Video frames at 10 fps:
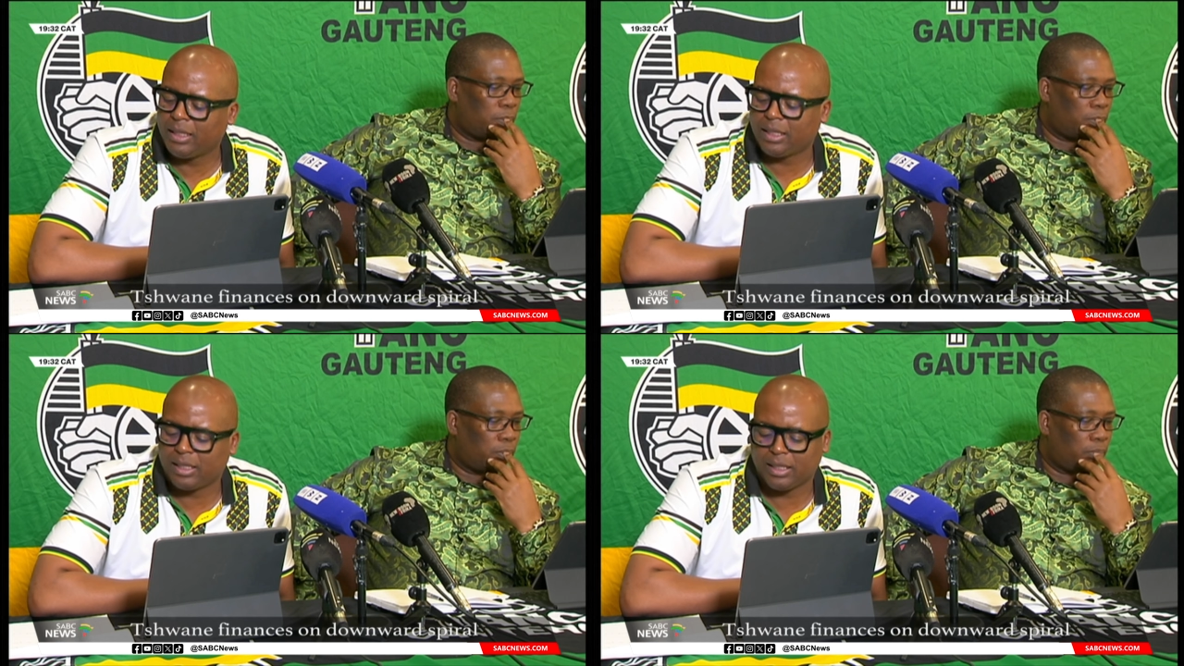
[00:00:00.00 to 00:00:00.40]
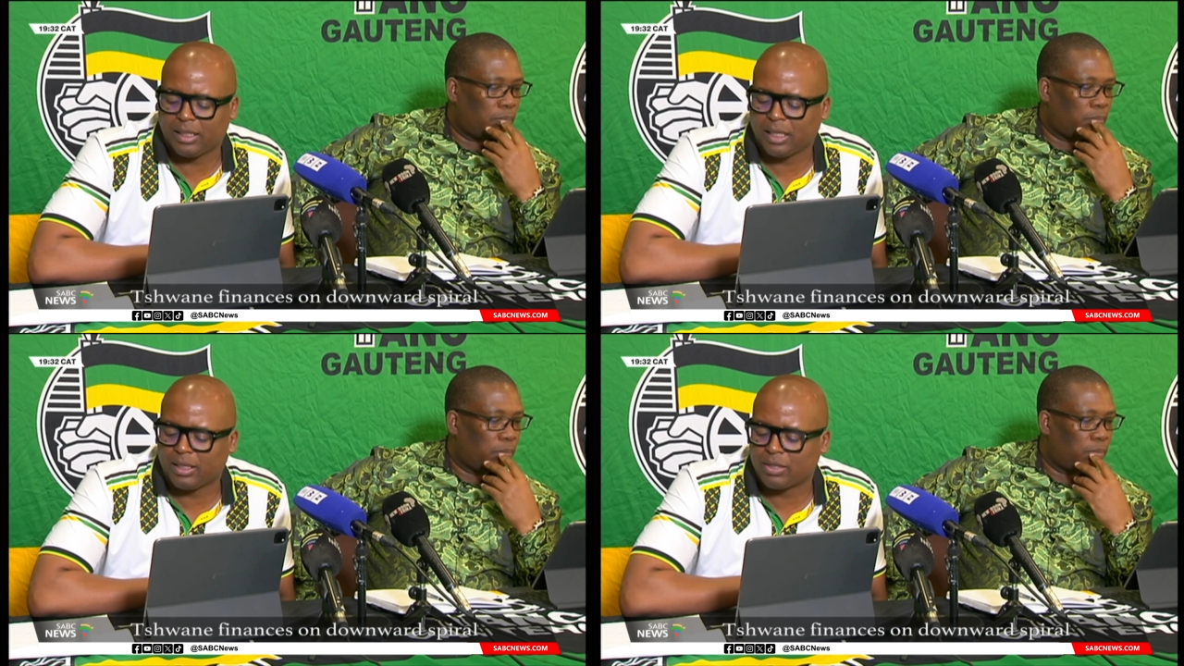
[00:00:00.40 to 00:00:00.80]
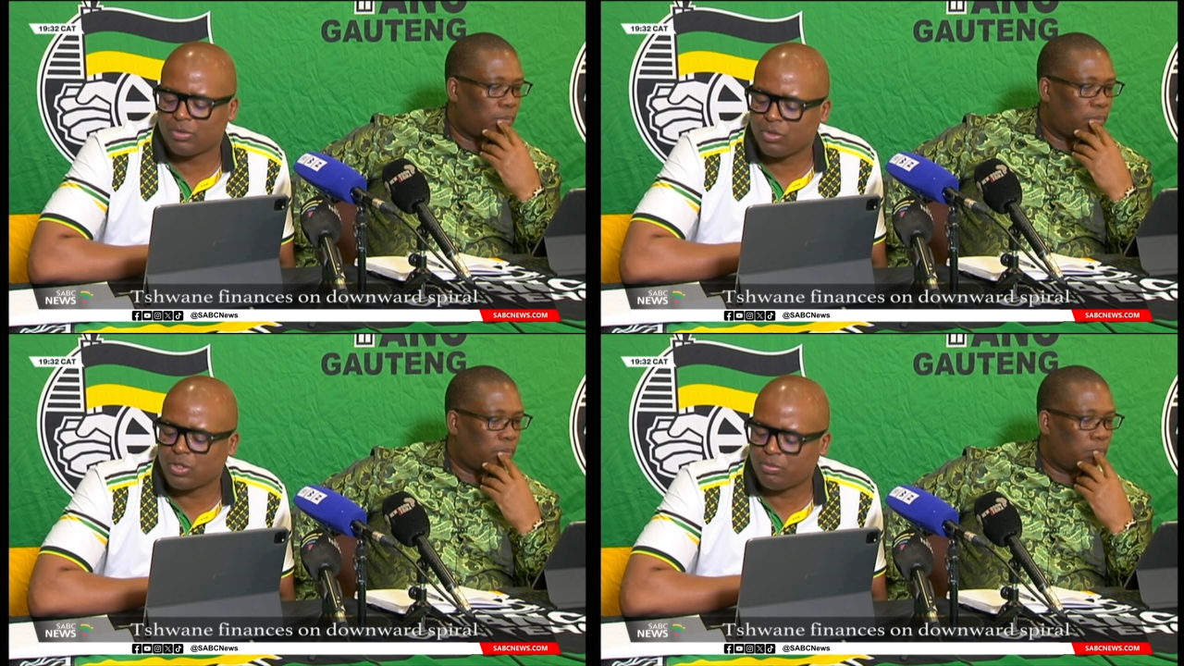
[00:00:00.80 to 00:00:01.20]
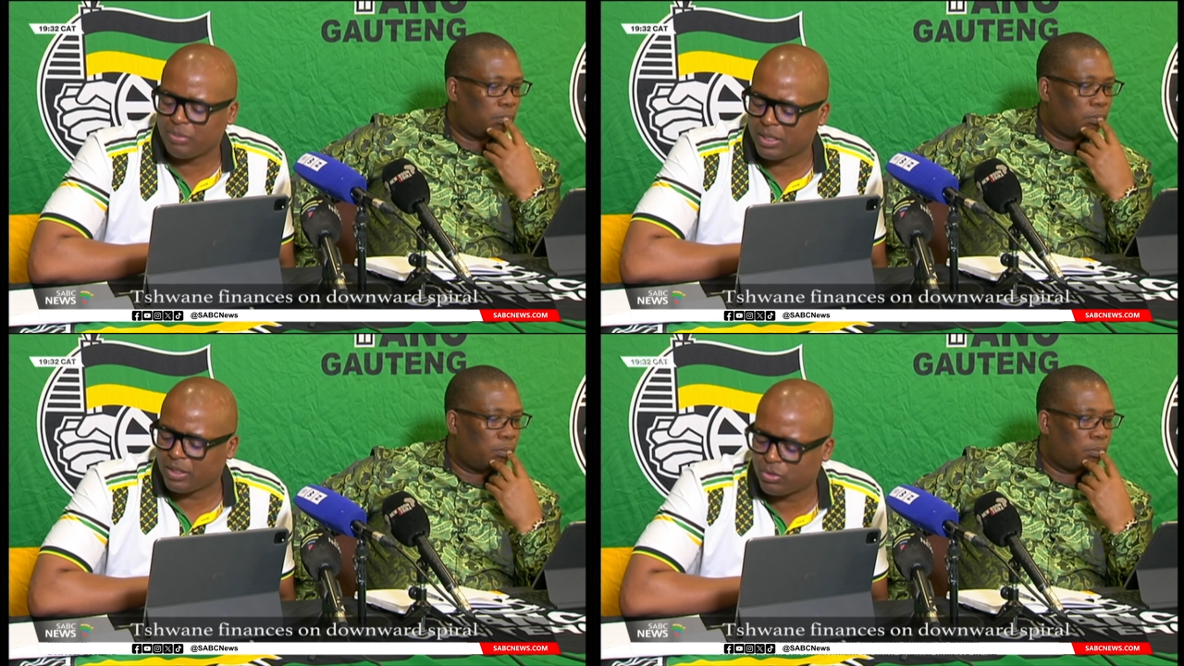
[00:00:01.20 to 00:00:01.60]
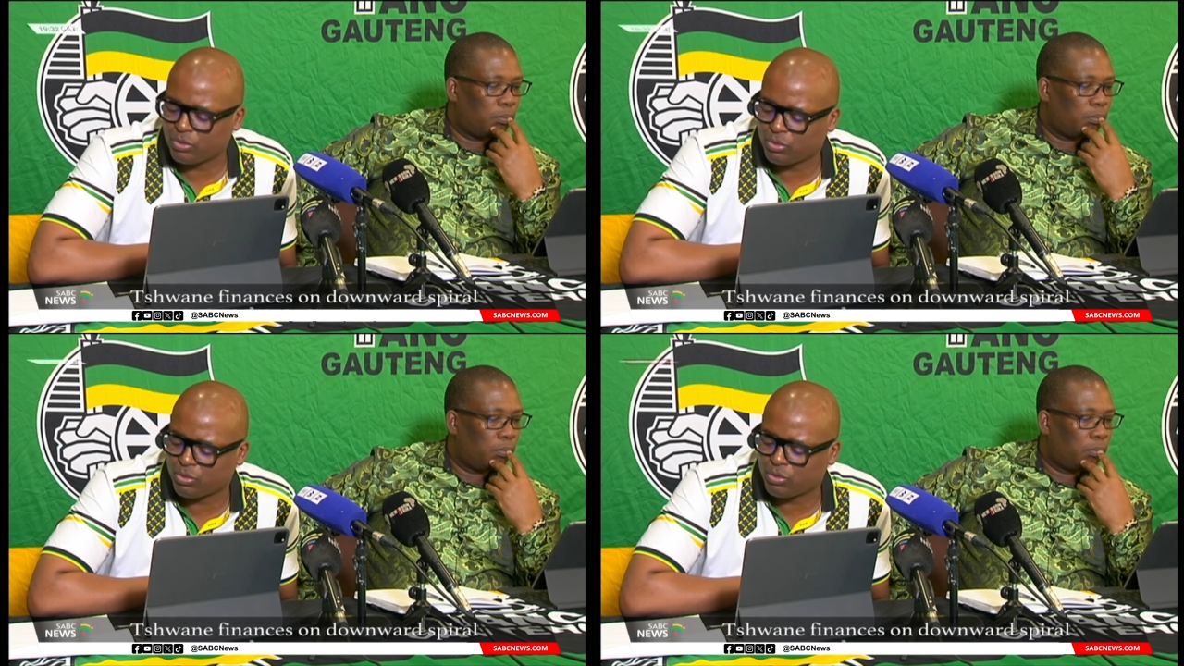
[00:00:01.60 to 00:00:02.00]
Speaker 1: Anything that does not
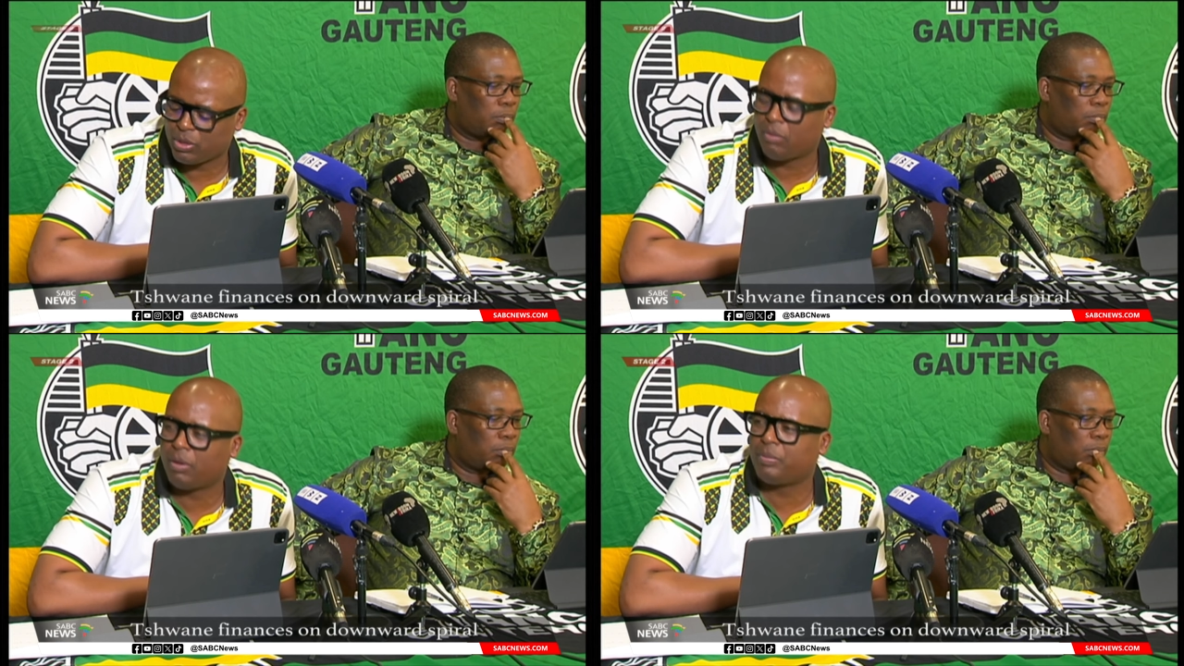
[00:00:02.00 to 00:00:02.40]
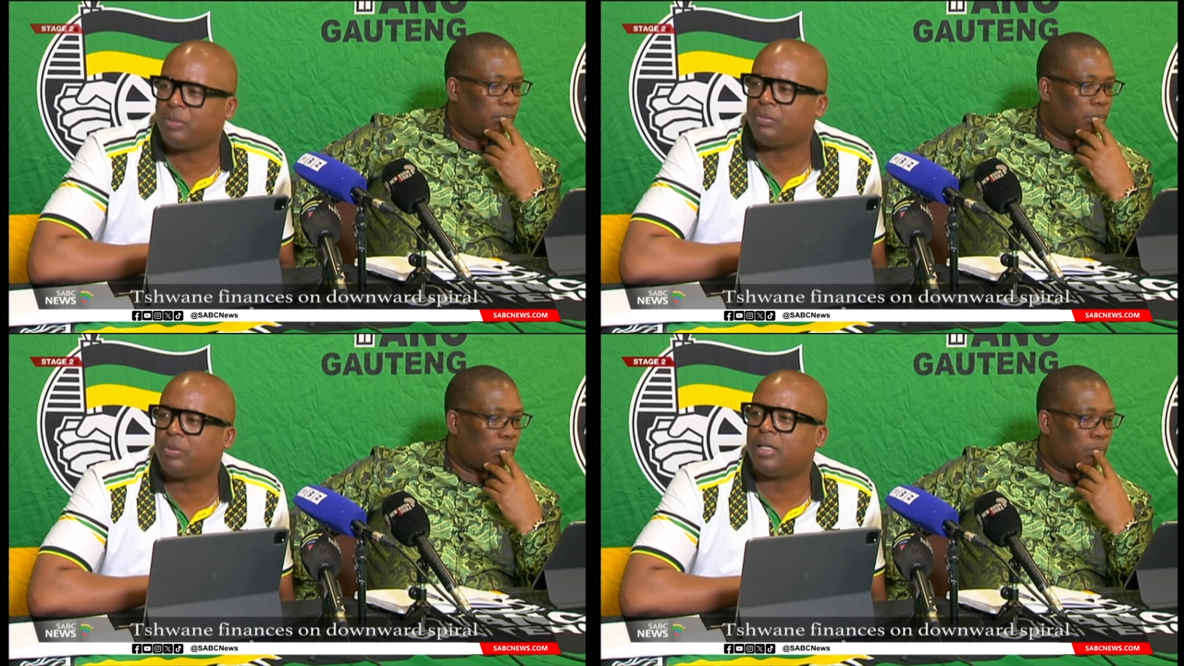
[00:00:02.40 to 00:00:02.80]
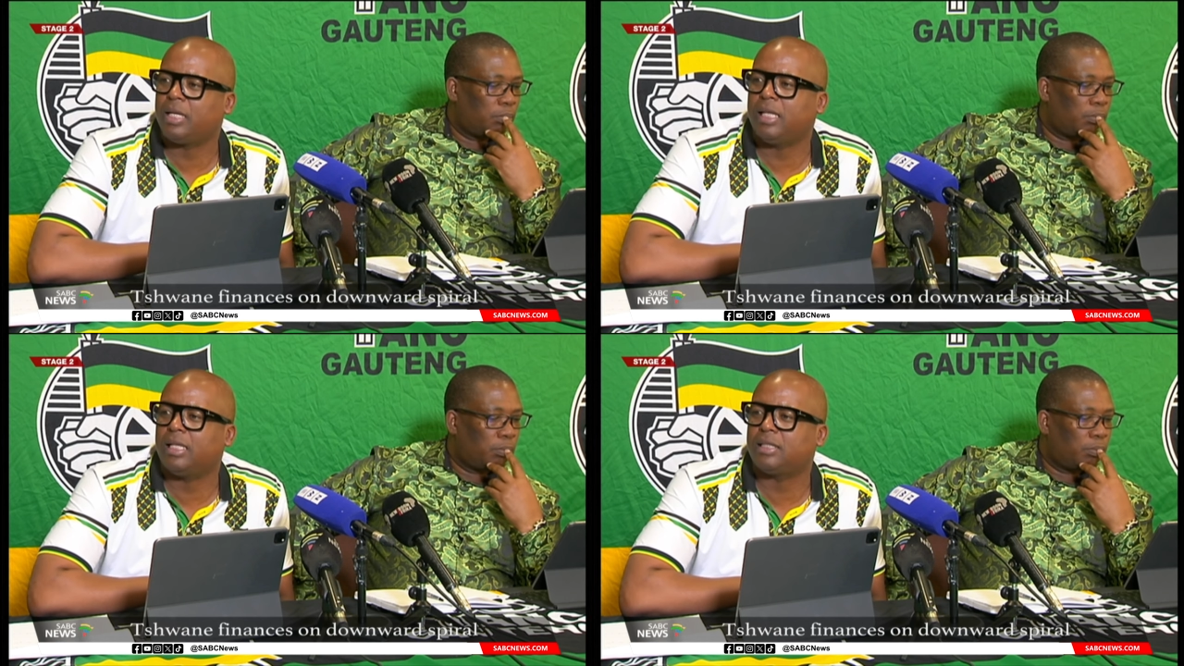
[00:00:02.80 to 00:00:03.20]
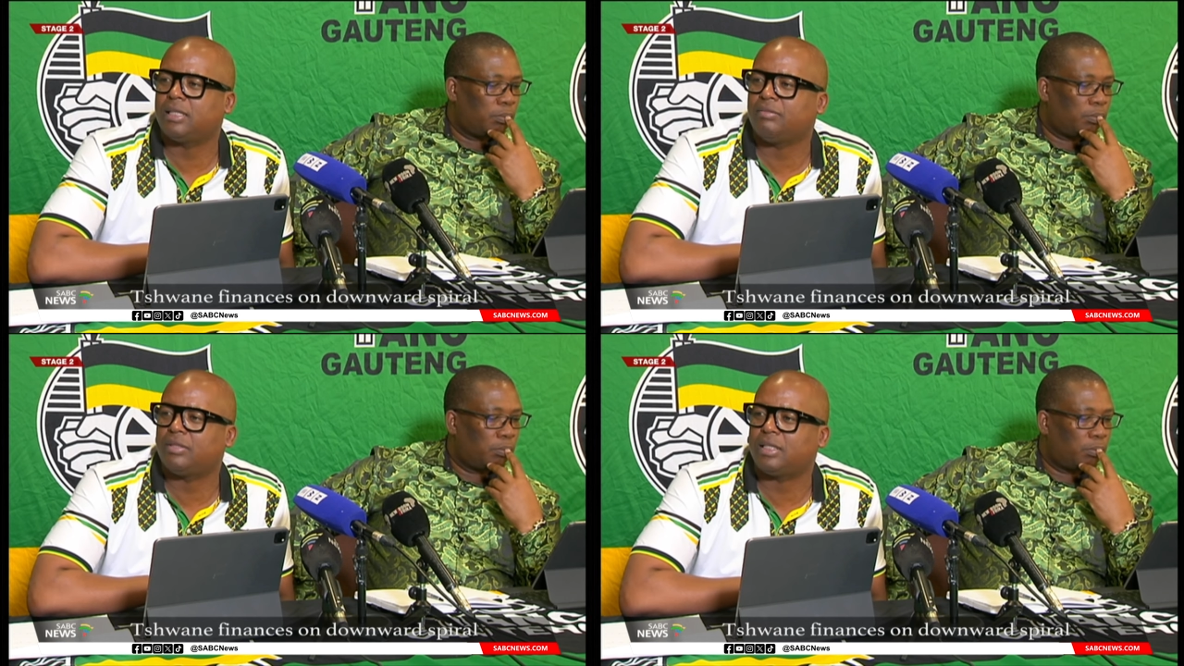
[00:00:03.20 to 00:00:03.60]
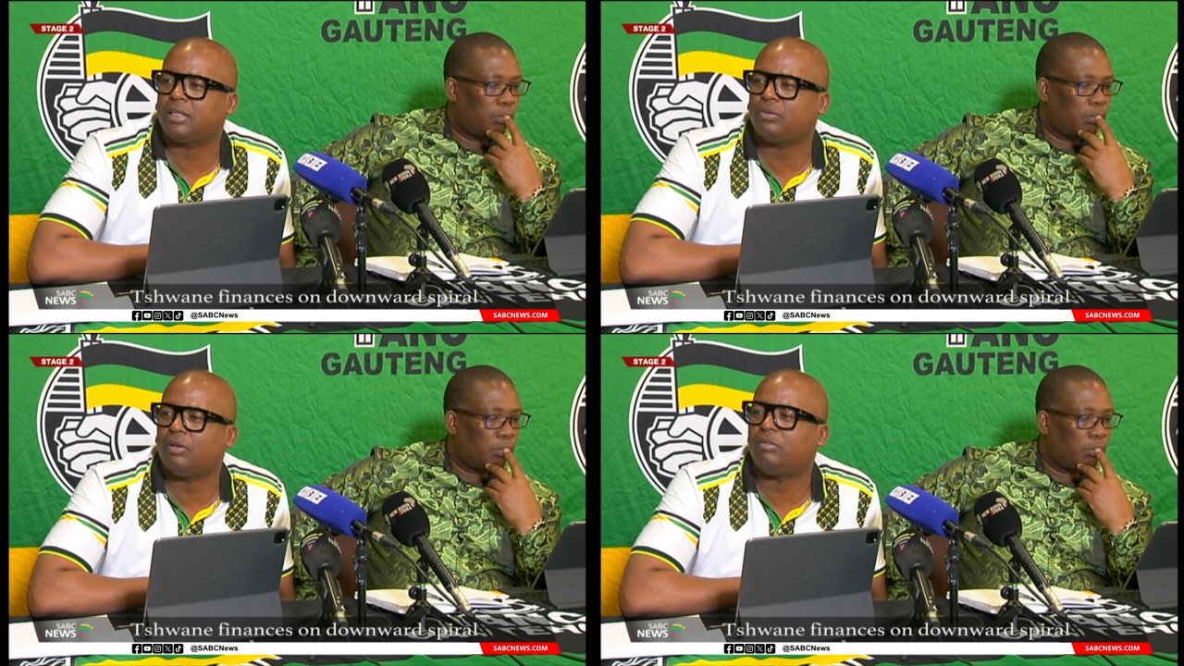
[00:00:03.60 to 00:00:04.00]
speak to our people and their services,